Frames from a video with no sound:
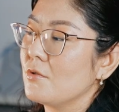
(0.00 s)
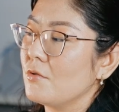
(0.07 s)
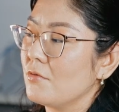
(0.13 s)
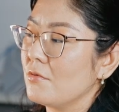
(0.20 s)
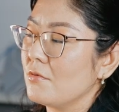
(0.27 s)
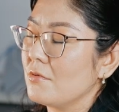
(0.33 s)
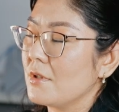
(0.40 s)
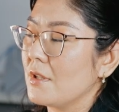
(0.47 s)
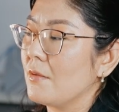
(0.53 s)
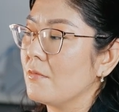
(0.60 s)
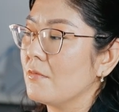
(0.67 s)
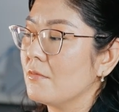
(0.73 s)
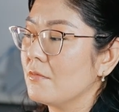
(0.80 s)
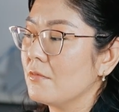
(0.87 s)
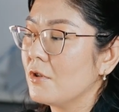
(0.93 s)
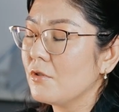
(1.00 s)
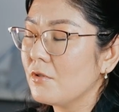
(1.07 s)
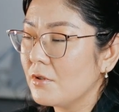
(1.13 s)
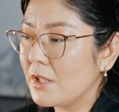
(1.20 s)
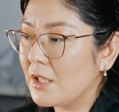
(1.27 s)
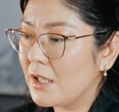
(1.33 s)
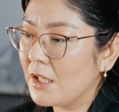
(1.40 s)
do some
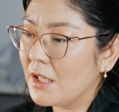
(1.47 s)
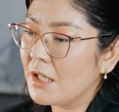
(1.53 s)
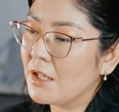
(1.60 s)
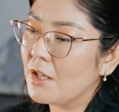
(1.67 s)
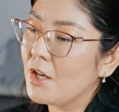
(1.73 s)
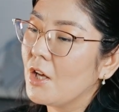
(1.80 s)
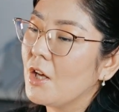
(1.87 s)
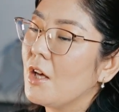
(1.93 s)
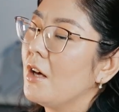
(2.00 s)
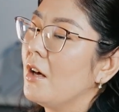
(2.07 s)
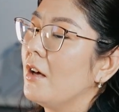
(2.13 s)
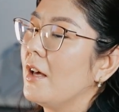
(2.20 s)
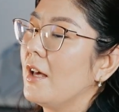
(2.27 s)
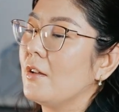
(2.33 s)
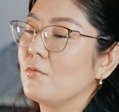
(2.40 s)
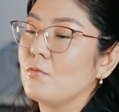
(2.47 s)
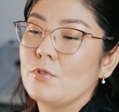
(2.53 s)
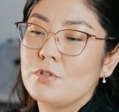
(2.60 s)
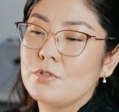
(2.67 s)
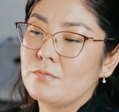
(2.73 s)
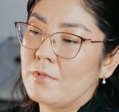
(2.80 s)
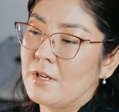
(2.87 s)
cooking and
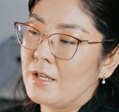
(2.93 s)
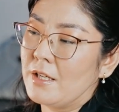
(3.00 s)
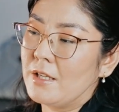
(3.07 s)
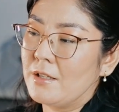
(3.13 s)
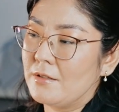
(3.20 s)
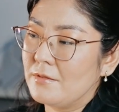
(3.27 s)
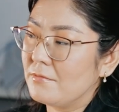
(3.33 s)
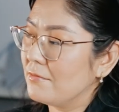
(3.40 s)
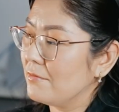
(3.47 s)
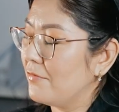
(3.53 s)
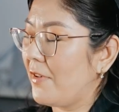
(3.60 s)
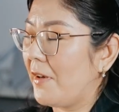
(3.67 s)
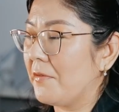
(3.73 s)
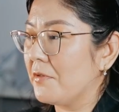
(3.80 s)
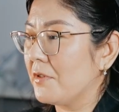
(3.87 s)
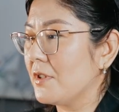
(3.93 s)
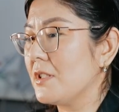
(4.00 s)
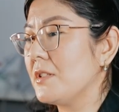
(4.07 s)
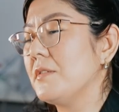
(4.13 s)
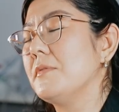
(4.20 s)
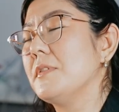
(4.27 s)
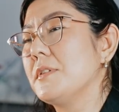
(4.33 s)
watch my favorite
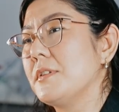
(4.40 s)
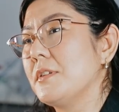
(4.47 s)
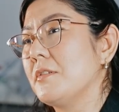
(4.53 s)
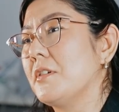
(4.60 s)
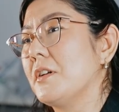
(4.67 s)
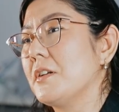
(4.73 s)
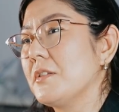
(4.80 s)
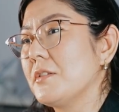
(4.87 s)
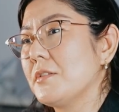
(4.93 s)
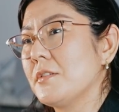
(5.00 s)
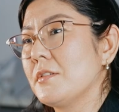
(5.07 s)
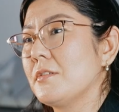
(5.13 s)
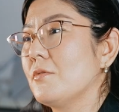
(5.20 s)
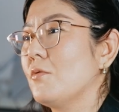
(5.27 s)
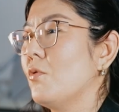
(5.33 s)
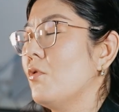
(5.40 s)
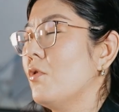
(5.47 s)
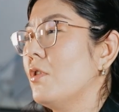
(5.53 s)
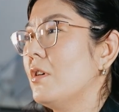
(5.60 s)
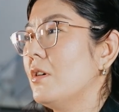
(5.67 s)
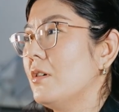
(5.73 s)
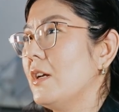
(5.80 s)
TV series,
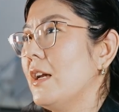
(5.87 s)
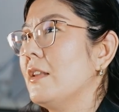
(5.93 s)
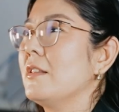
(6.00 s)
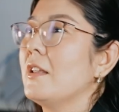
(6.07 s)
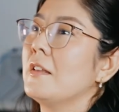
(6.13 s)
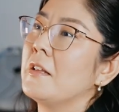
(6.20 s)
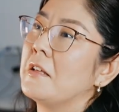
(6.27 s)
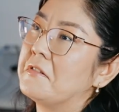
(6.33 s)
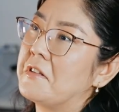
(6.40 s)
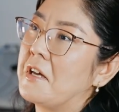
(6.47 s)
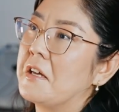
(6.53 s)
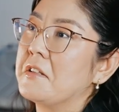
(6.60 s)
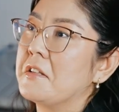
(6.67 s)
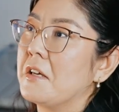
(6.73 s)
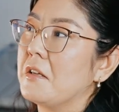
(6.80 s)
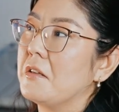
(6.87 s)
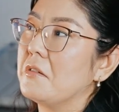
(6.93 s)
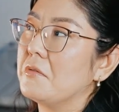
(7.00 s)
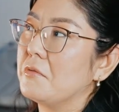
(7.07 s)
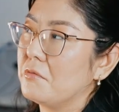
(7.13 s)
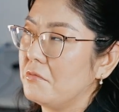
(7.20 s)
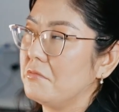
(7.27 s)
and then at night I
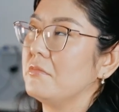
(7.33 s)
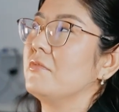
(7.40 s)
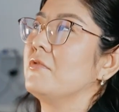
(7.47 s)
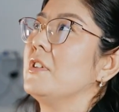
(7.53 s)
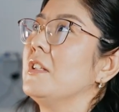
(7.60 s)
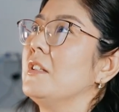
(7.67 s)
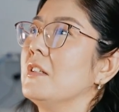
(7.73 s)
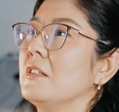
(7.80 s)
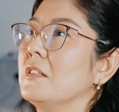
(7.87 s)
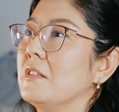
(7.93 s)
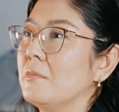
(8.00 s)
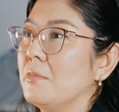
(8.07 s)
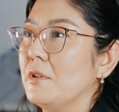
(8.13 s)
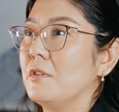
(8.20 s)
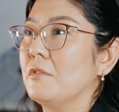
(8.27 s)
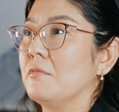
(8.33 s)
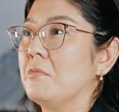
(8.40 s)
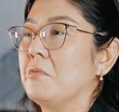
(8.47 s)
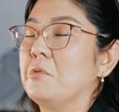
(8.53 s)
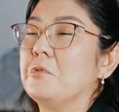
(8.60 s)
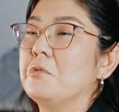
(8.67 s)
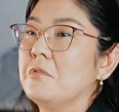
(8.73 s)
read a little bit of
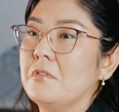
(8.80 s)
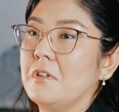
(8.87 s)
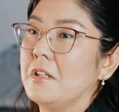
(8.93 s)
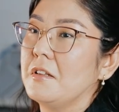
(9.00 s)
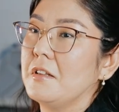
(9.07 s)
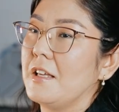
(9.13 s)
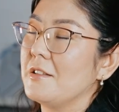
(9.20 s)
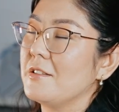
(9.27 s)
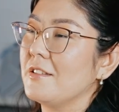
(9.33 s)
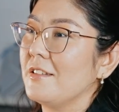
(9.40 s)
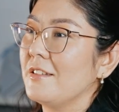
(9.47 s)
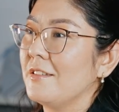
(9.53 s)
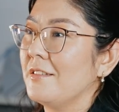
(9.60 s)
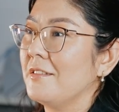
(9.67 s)
book, and that's it.